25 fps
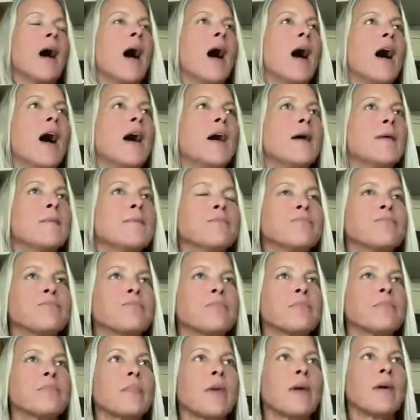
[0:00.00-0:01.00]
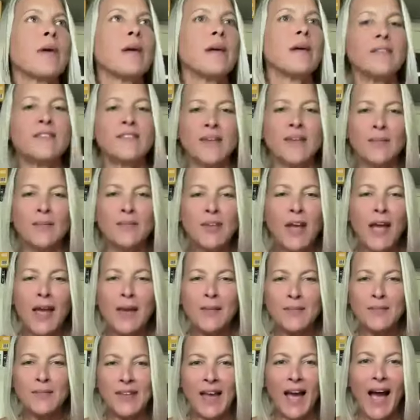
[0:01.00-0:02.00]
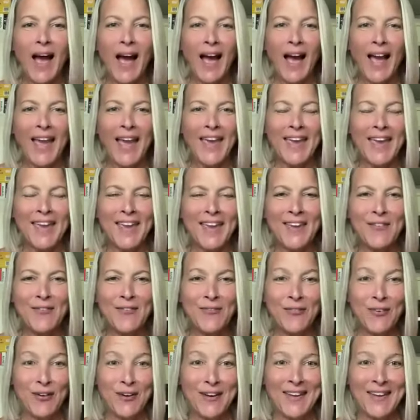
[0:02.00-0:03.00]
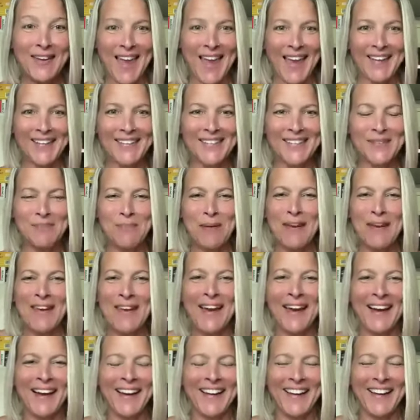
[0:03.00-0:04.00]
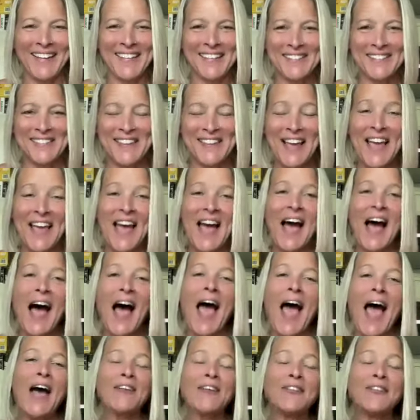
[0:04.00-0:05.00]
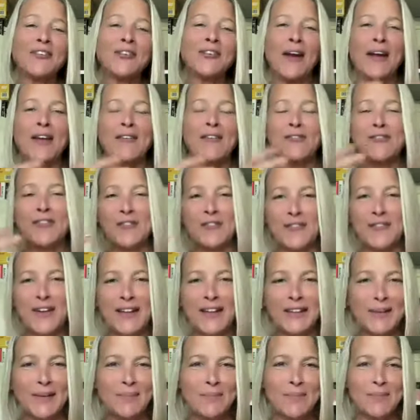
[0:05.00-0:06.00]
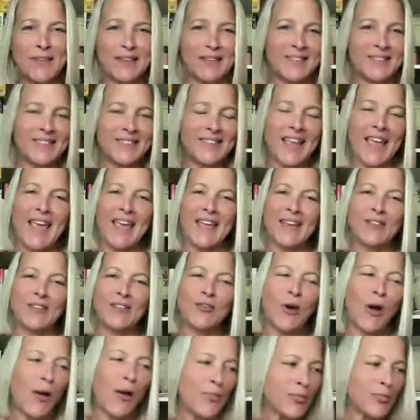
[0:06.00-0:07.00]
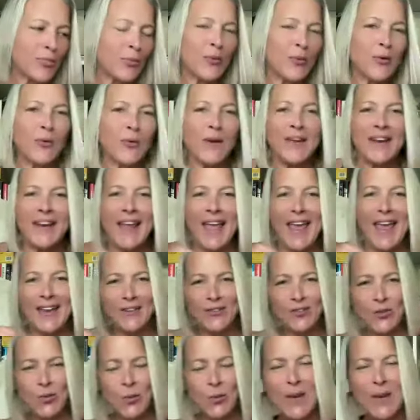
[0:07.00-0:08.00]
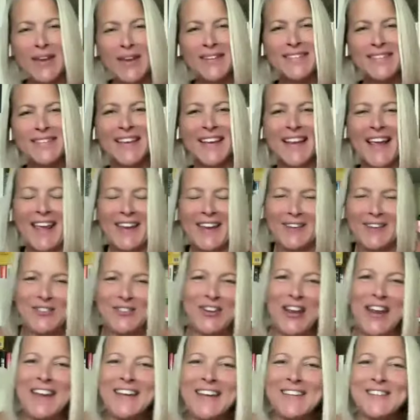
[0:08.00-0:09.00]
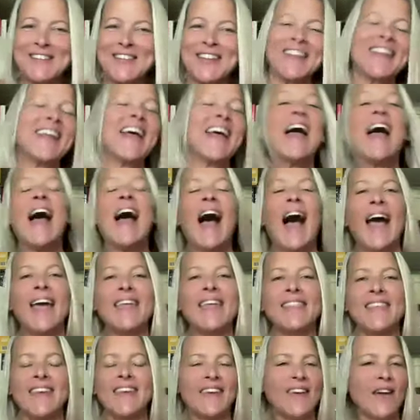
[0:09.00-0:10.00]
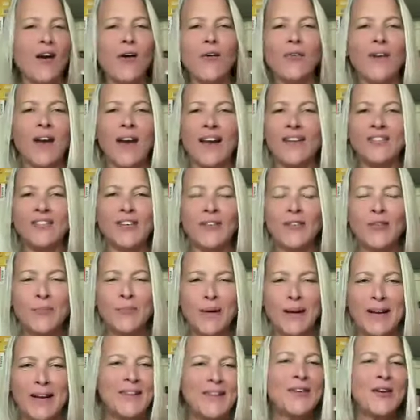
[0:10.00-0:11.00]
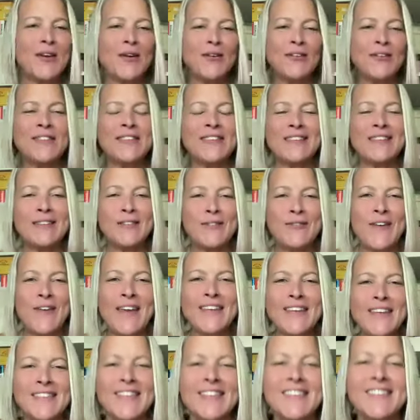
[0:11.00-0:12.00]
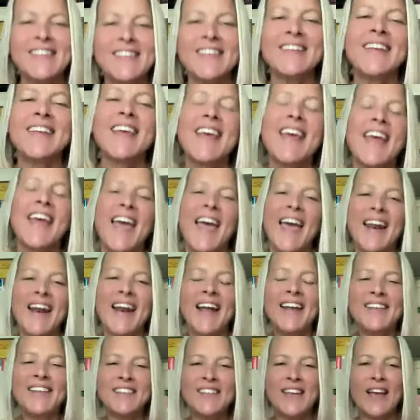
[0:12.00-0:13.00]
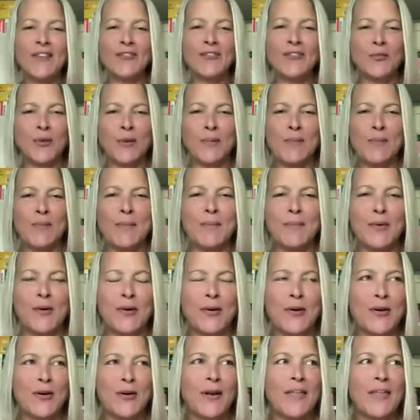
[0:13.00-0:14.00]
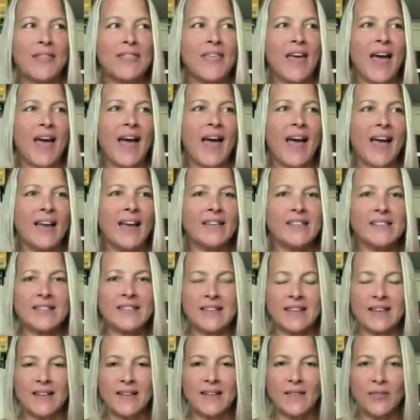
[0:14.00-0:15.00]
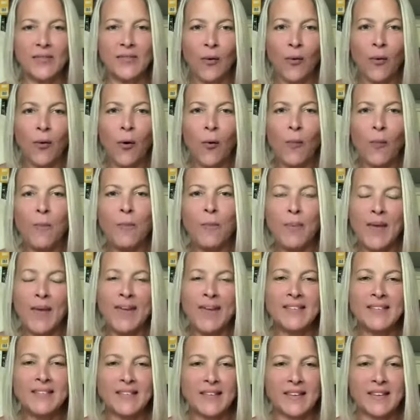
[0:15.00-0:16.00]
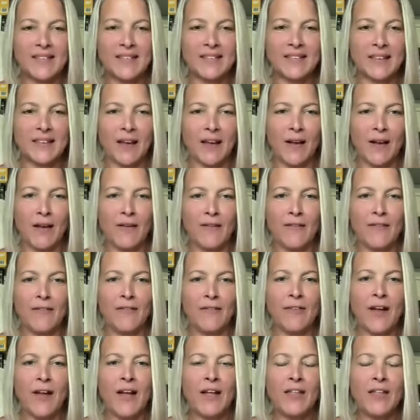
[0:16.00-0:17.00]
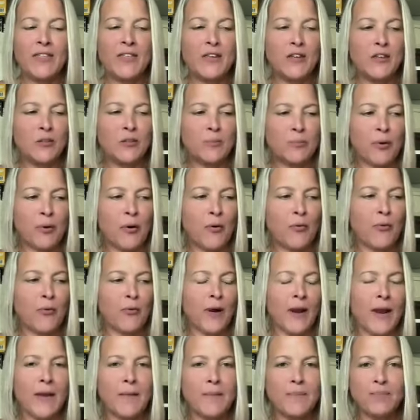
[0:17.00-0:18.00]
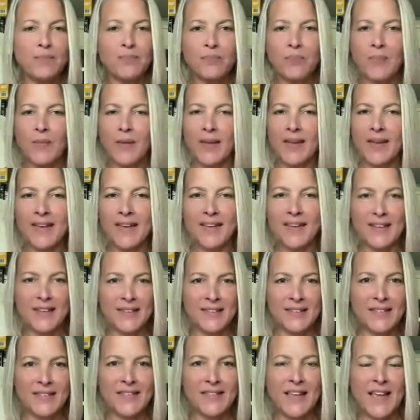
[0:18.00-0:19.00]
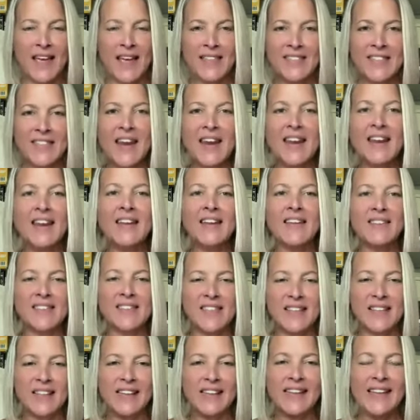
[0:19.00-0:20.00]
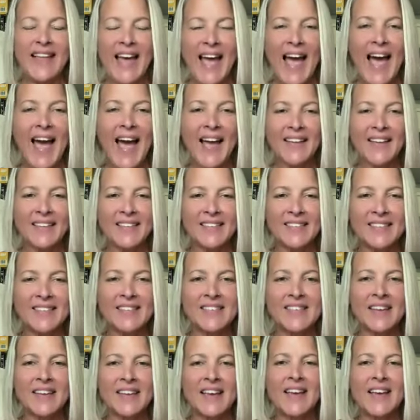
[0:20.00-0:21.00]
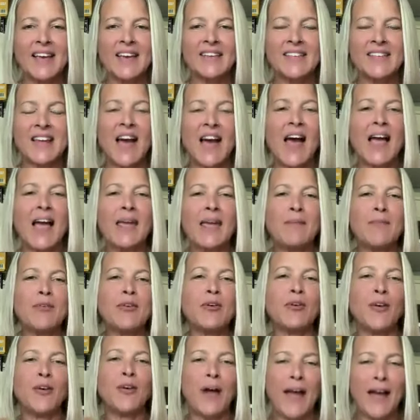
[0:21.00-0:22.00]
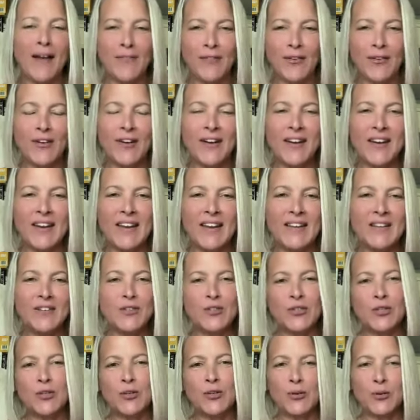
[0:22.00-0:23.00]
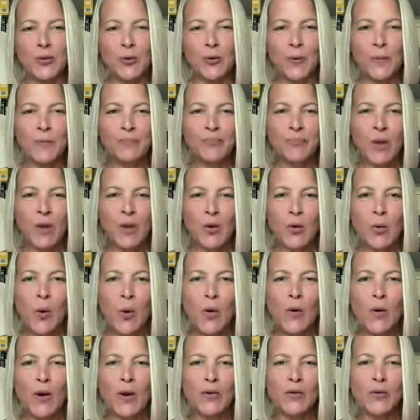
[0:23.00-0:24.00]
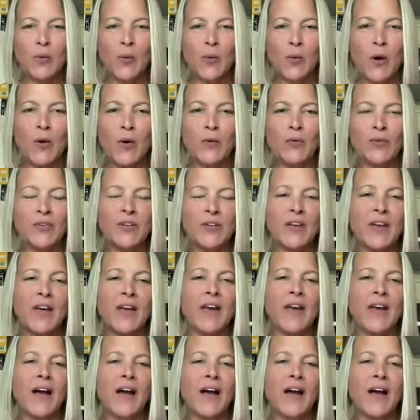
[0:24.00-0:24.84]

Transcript: Um, Sometimes I forget because after I've developed this and gone through it and tweaked it and changed it, I think, oh gosh, everybody knows these phases. And I just have to remember that the whole basis of this program is that it is the last time you'll ever need to quote unquote